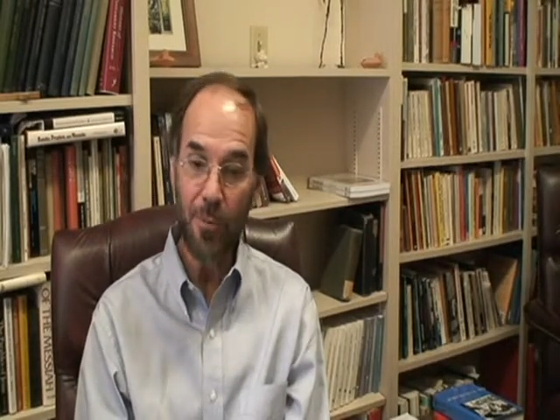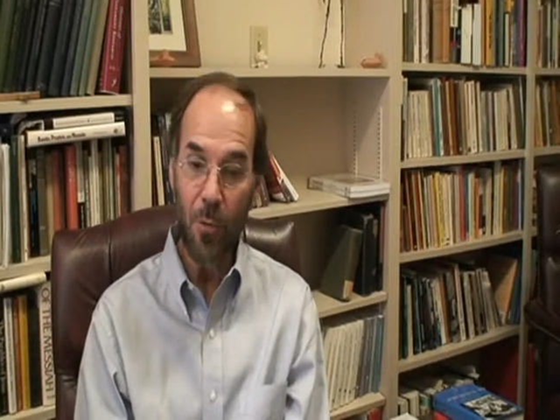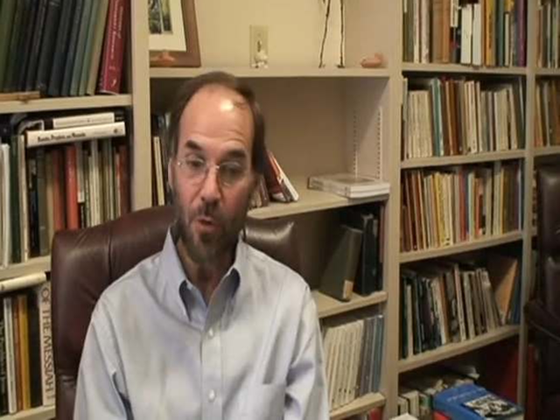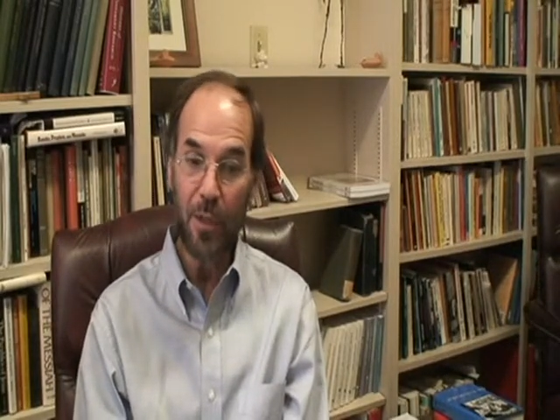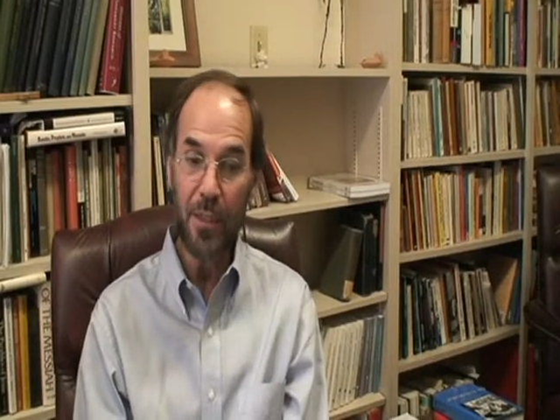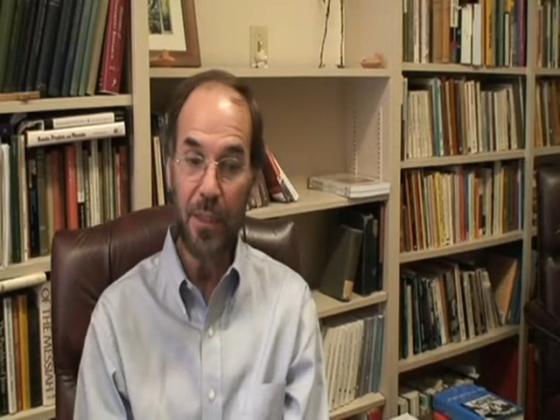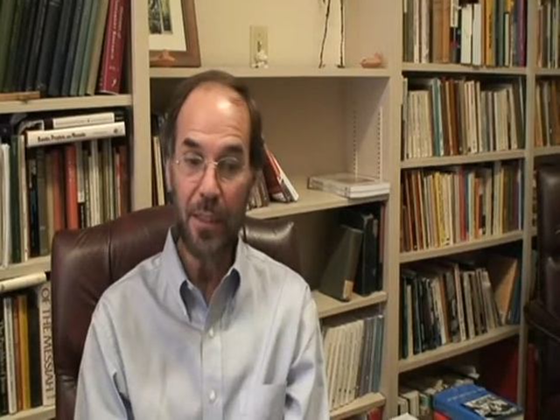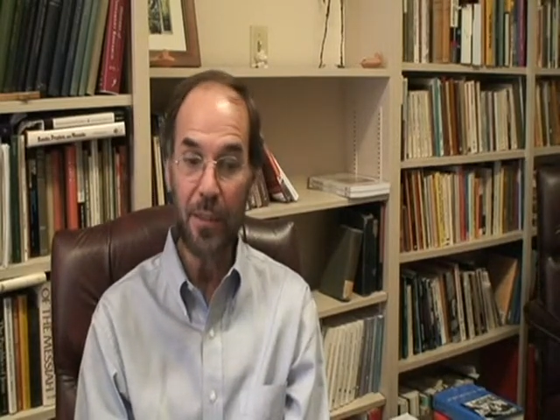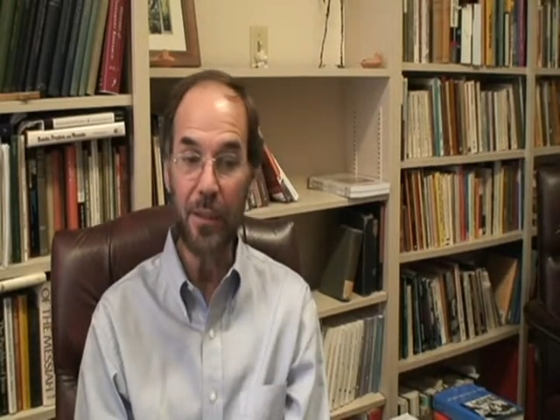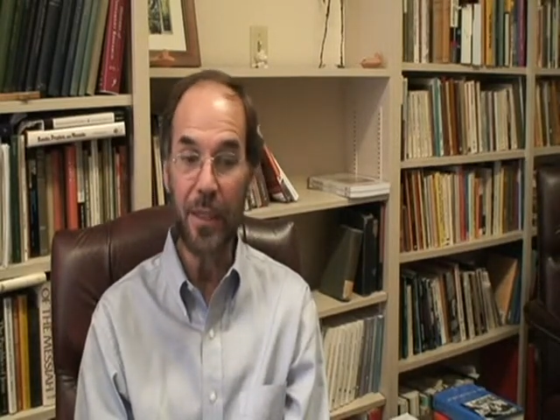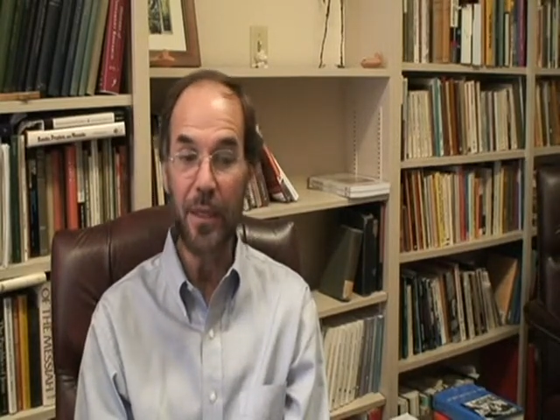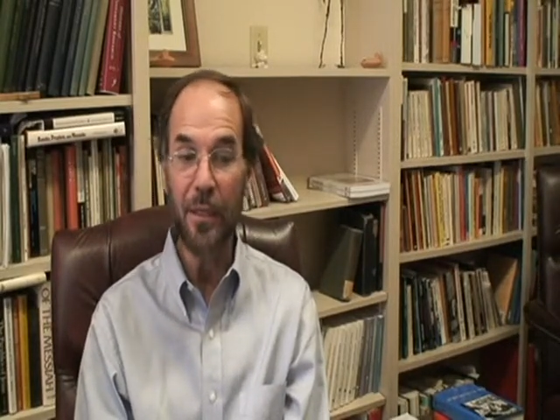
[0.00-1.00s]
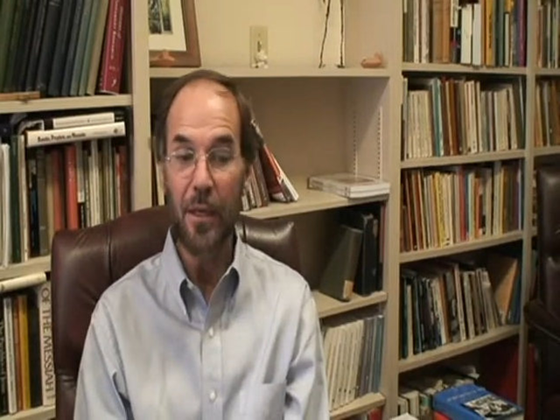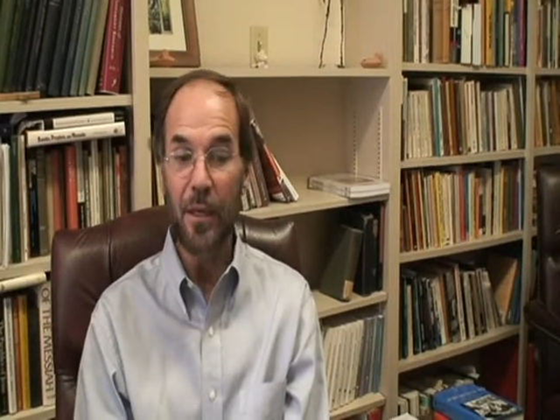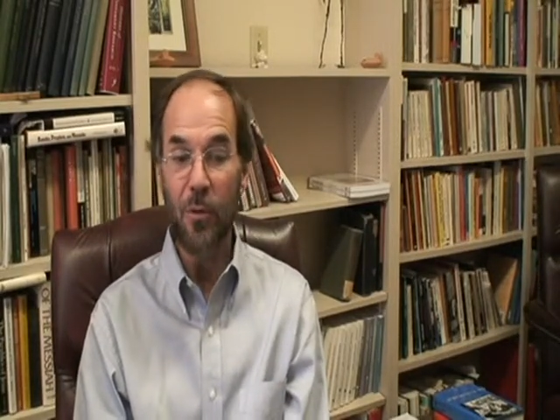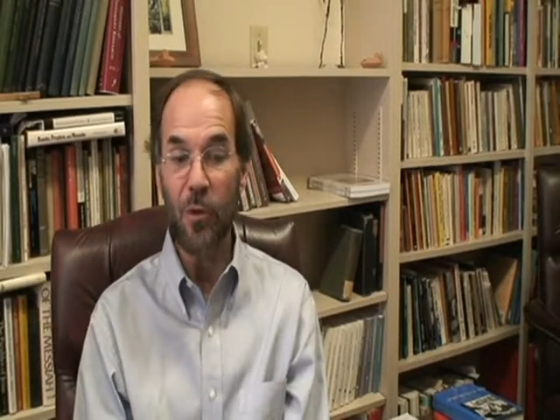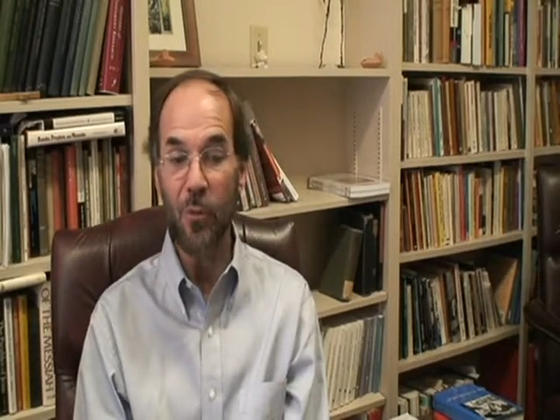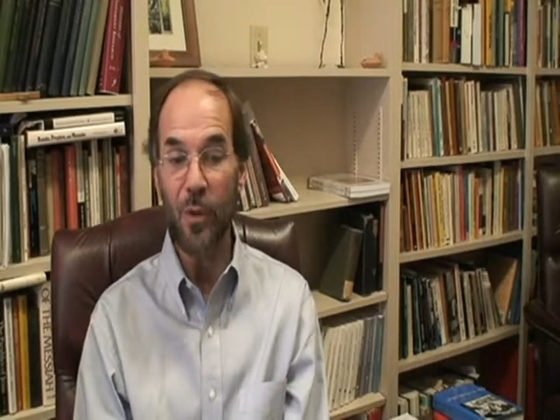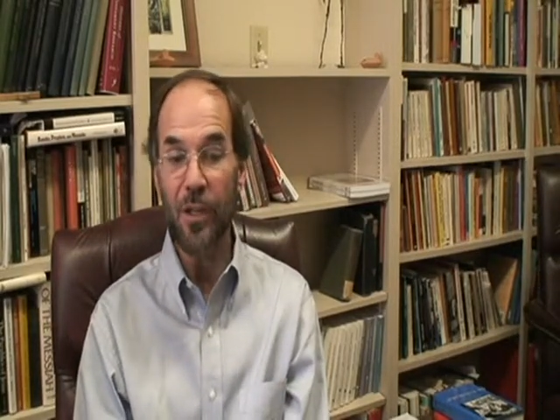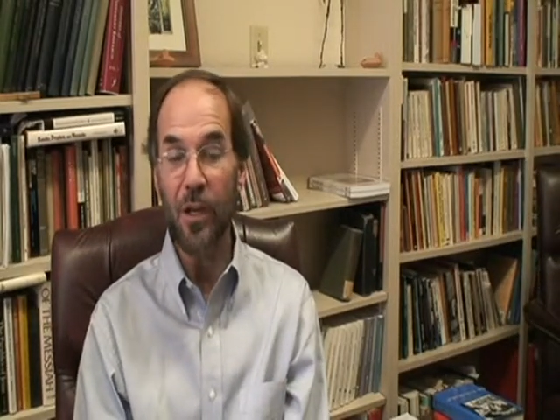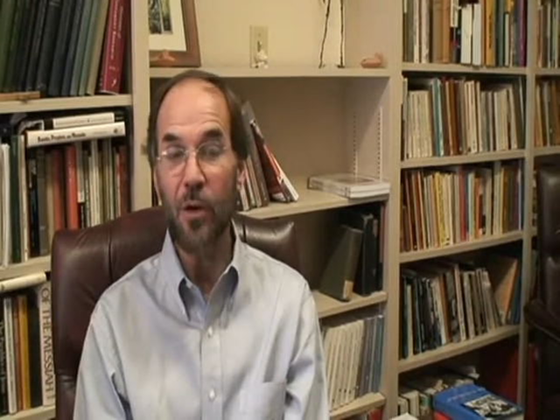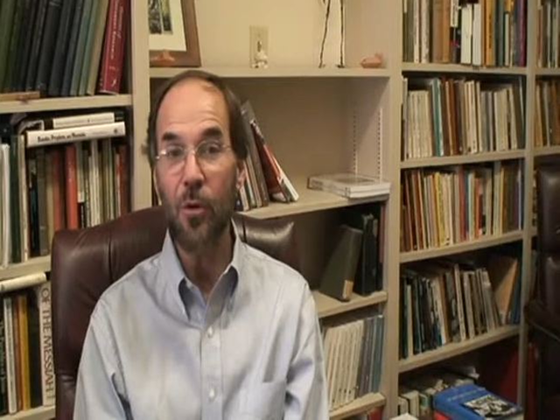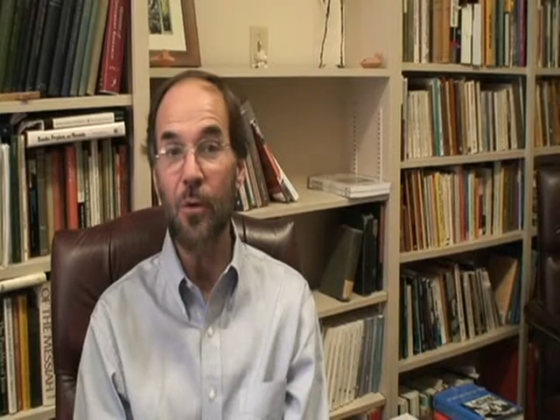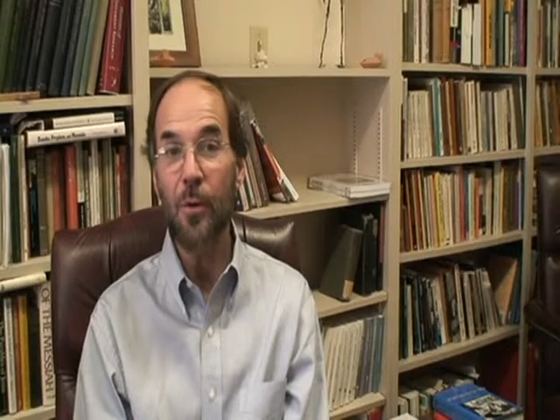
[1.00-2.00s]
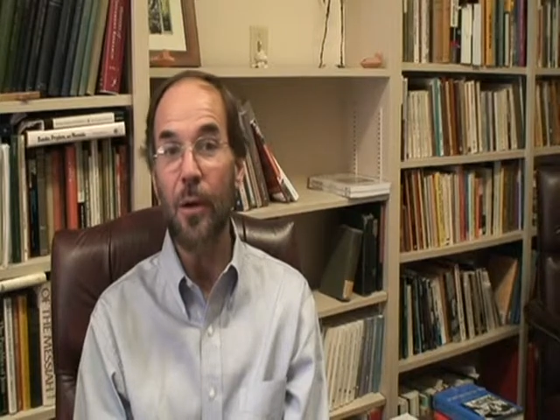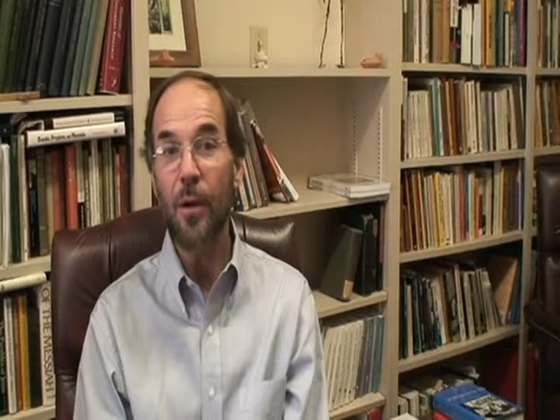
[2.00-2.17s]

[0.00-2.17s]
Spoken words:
more clearly when we know